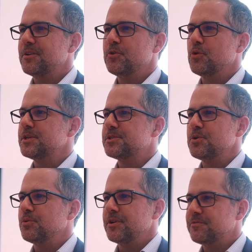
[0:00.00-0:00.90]
if you always
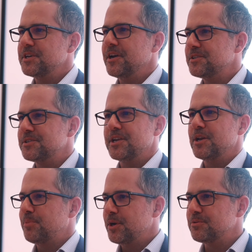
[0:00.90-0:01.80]
do what you've done, do you get
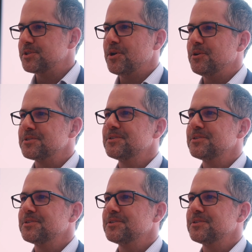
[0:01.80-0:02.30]
a better result?